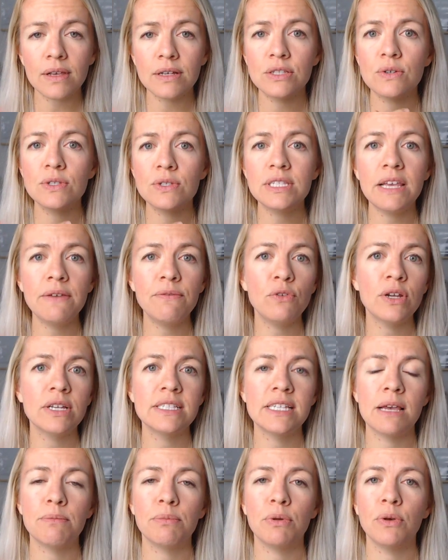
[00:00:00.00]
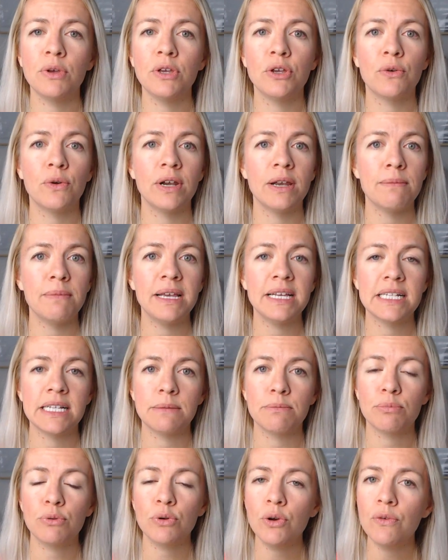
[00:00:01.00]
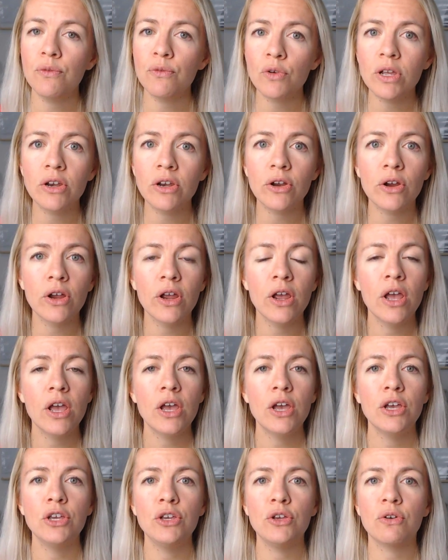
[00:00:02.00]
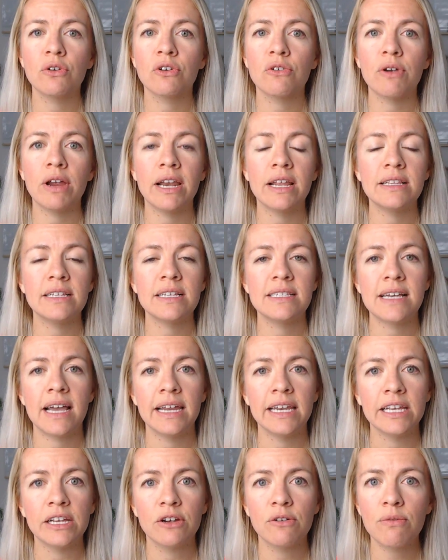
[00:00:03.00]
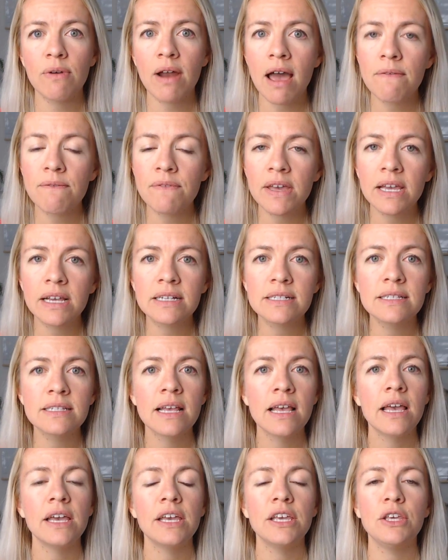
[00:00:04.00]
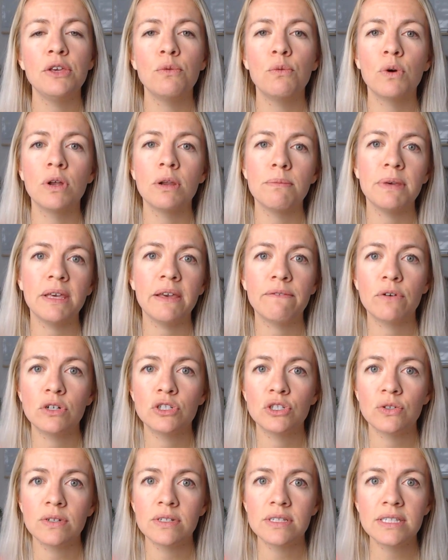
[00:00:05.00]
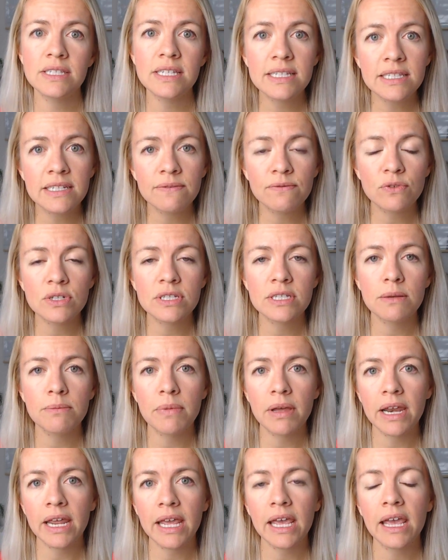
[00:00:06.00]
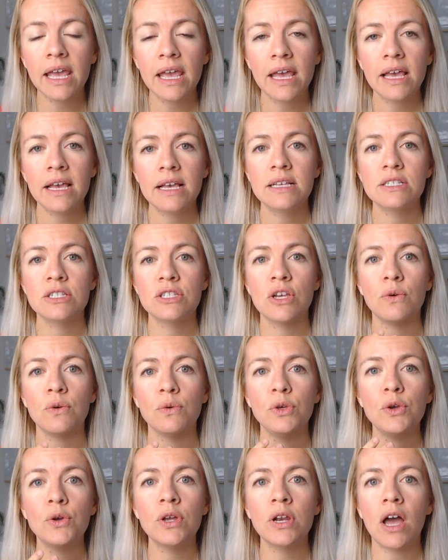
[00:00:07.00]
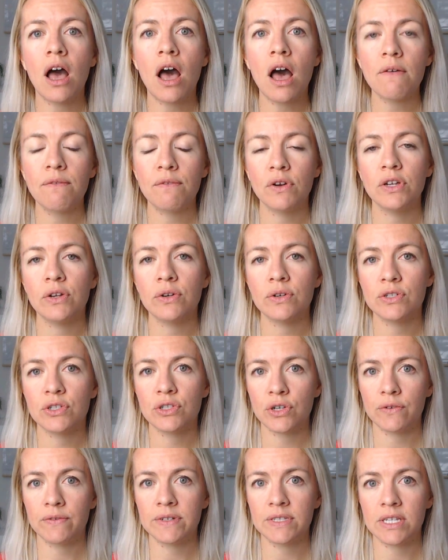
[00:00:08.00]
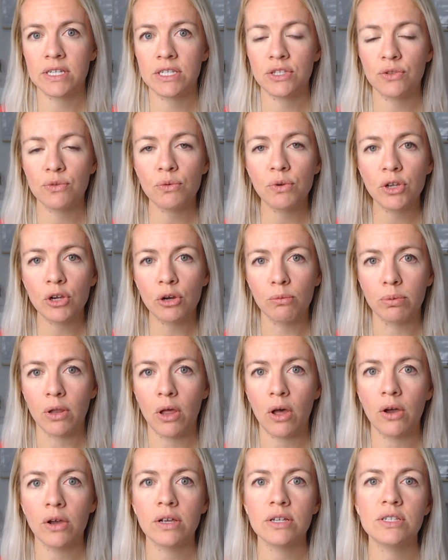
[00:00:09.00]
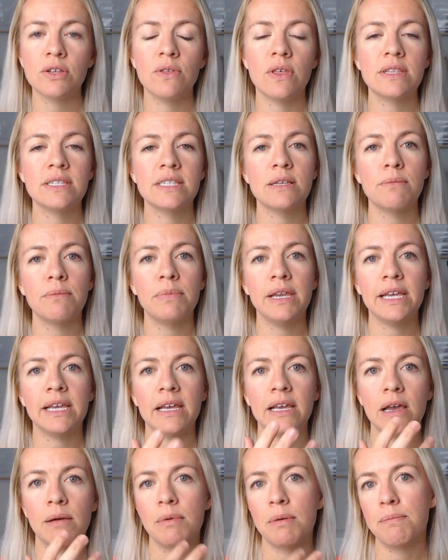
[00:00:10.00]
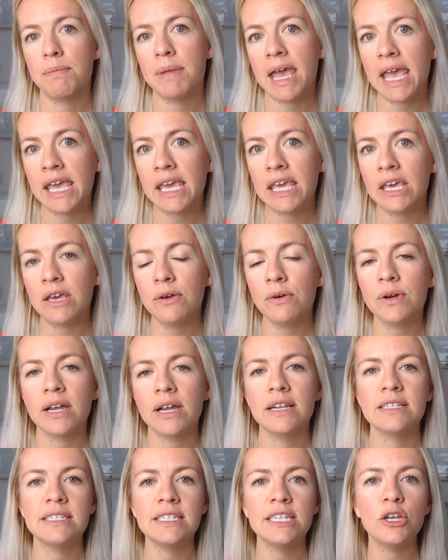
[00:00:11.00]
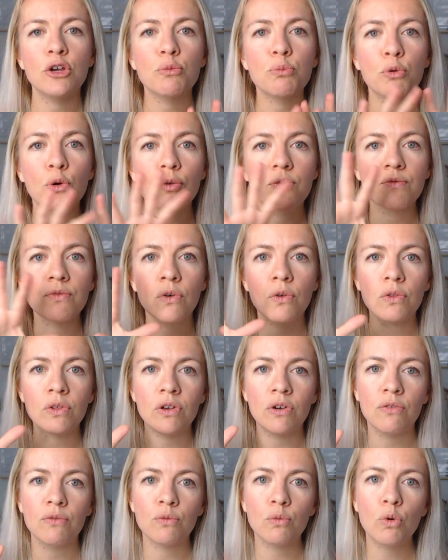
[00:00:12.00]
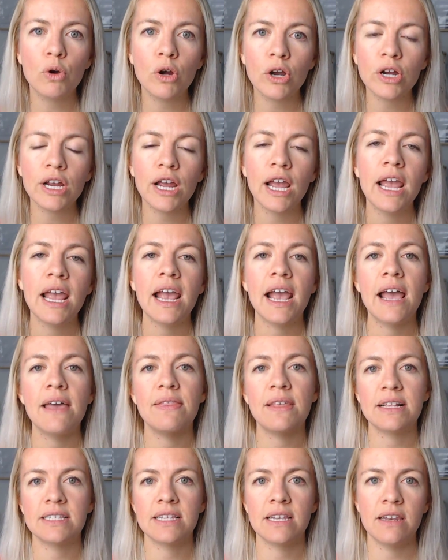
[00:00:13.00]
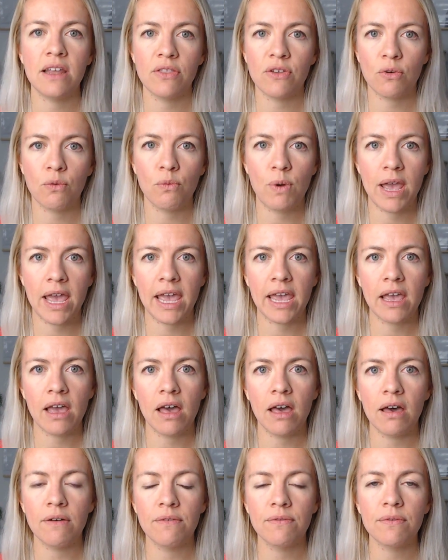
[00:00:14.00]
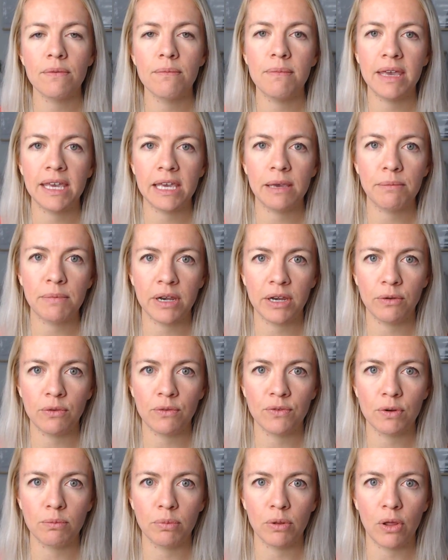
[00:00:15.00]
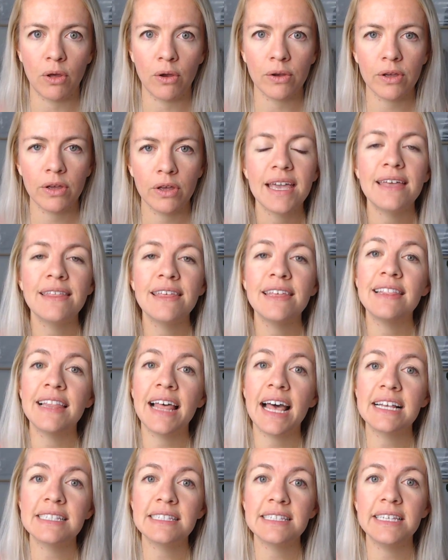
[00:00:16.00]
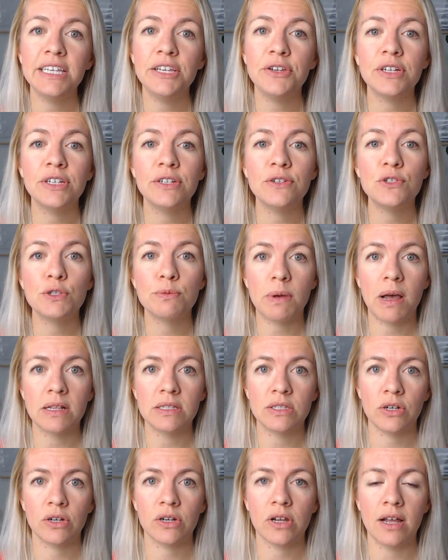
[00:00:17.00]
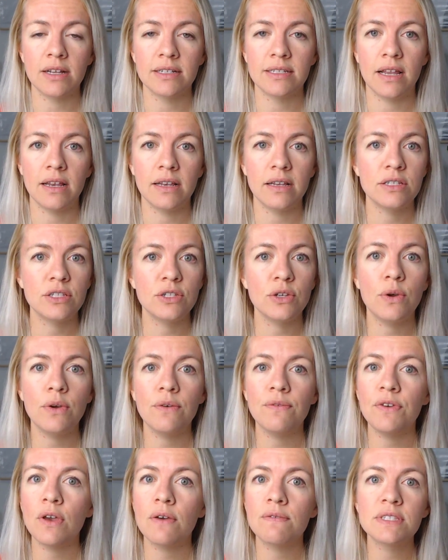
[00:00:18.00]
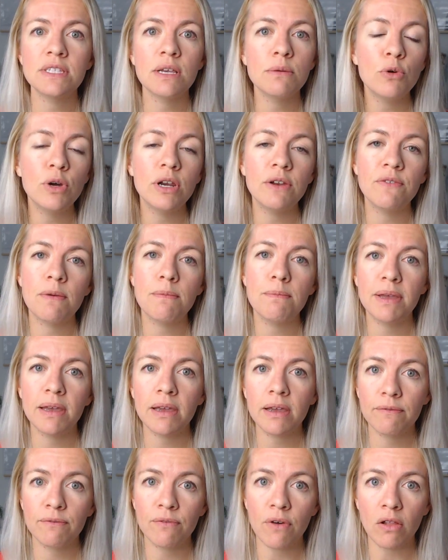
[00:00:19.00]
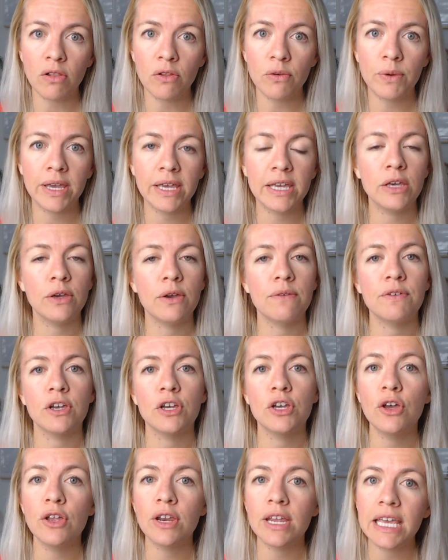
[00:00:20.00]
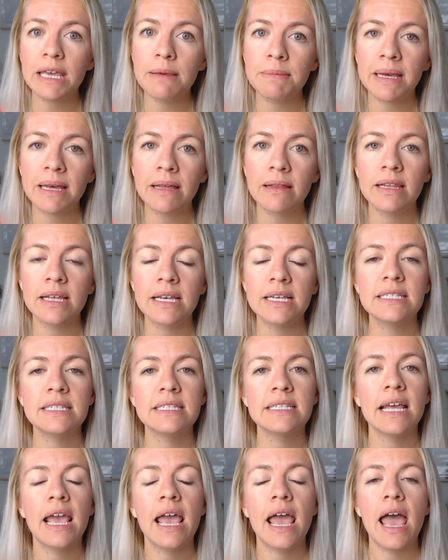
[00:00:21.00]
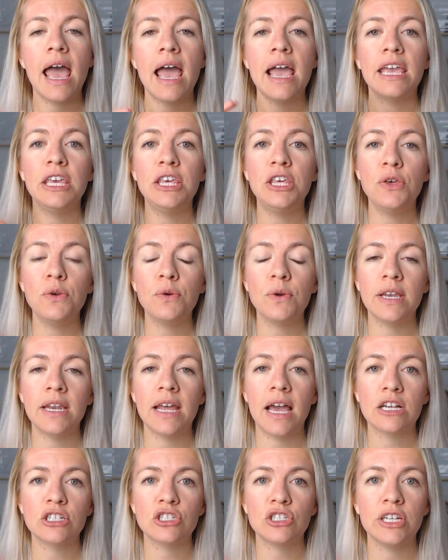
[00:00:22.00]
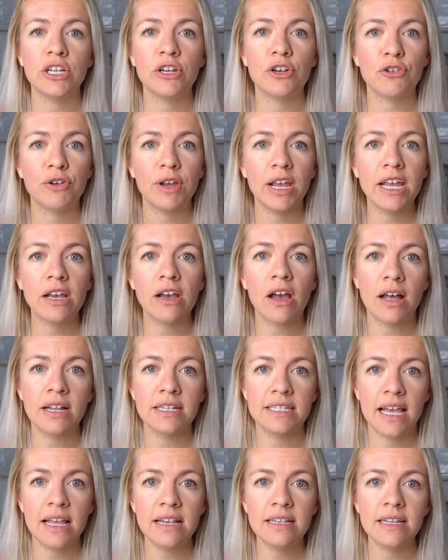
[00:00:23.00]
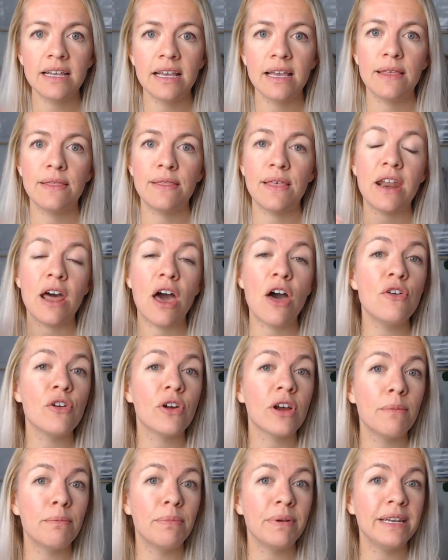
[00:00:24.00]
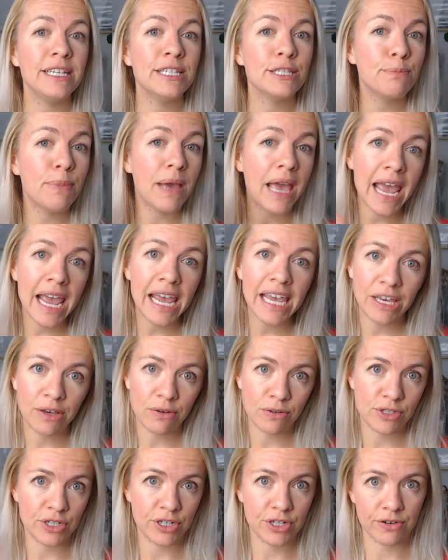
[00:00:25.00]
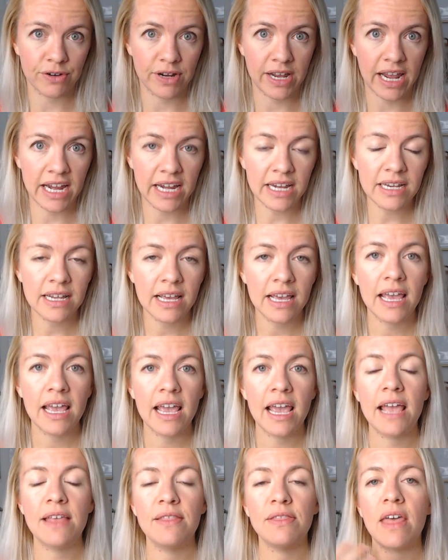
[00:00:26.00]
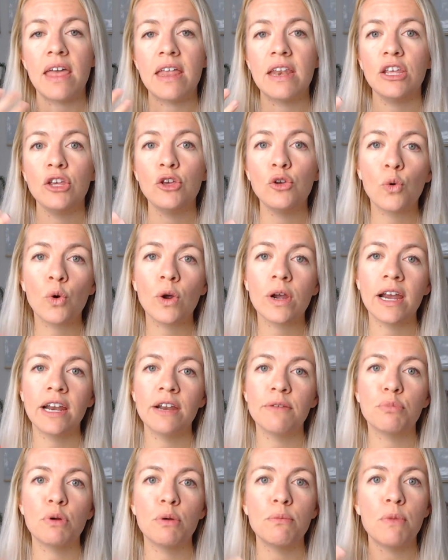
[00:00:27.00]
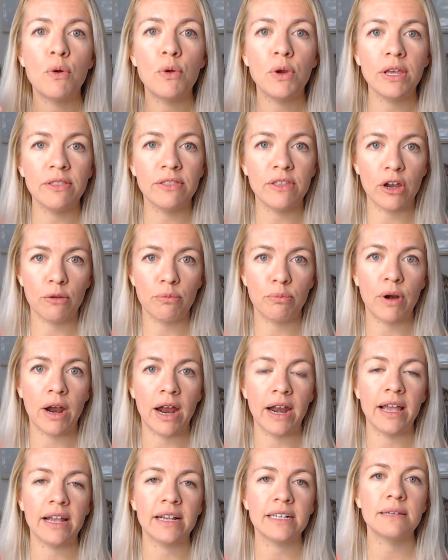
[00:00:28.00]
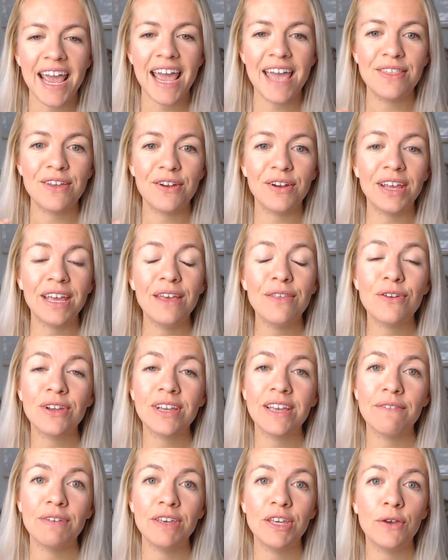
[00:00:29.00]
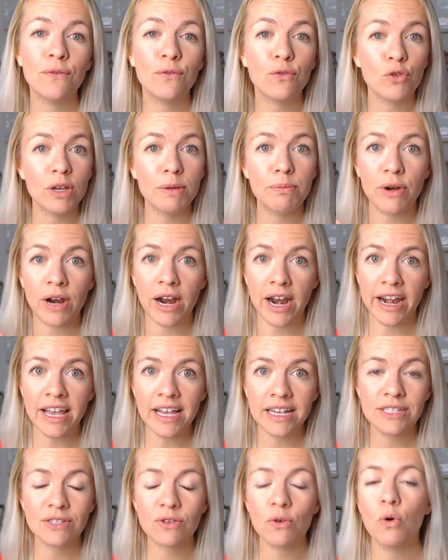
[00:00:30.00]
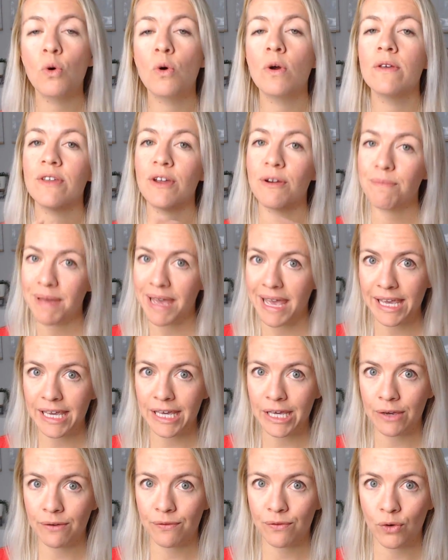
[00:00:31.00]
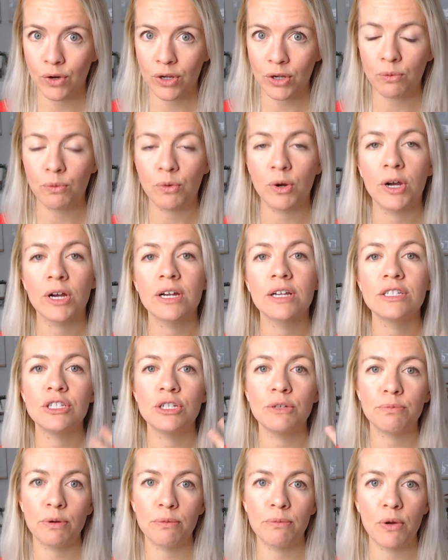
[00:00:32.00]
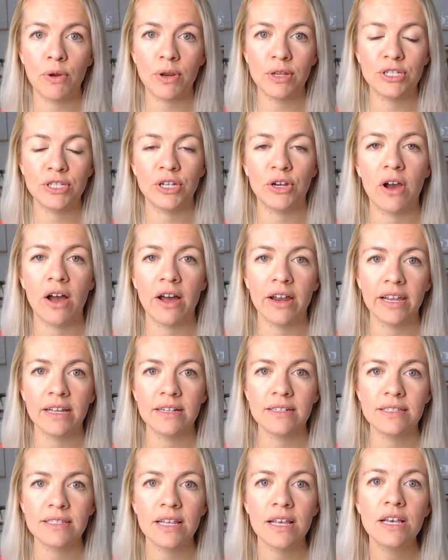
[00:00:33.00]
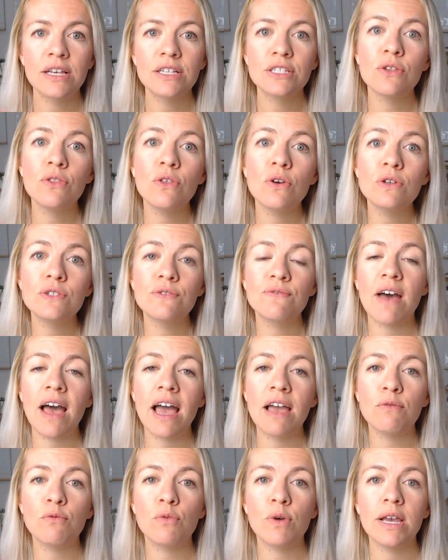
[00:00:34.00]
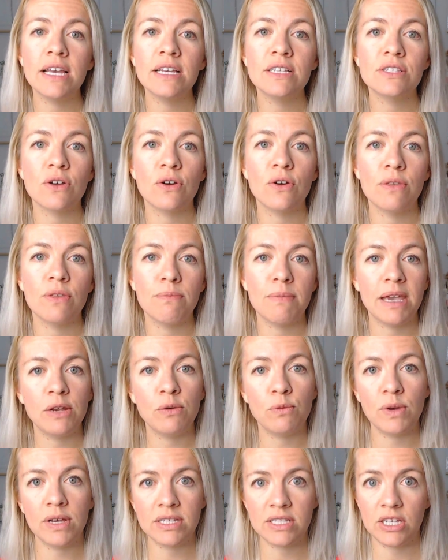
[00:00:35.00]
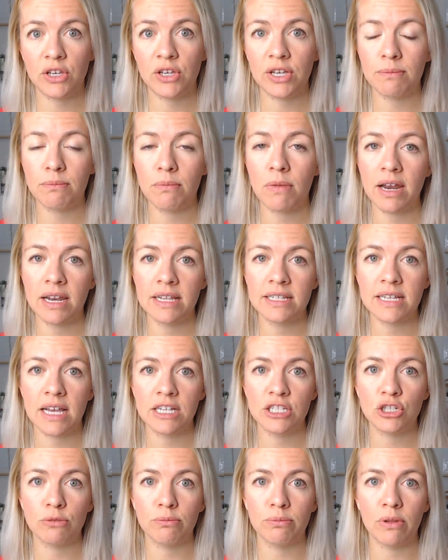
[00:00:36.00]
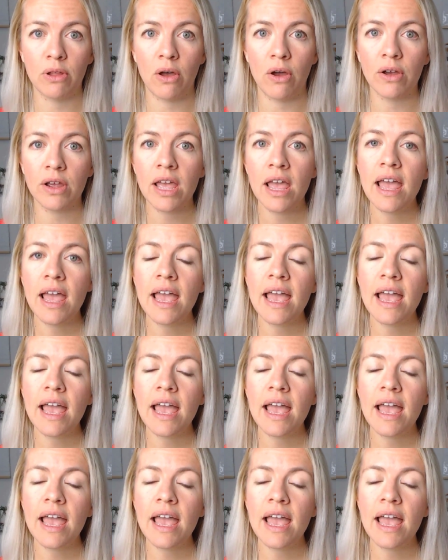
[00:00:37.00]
So say, for example, you're an amazing proofreader, you're great at designing graphics, you want to be a virtual assistant for somebody. So you can offer your services through your blog so that somebody can come and pay you, kind of see your portfolio of work, and that's another way of making money with your blog. And then lastly, you can do sponsored content. So if you have somewhat of a big following, you have a good email list, you can actually create content that other companies pay you to create, and then you're kind of promoting their product. And they're either giving you free products or they're paying you for your work to promote it to your audience. So those 5 ways are the main ways that you can monetize your blog.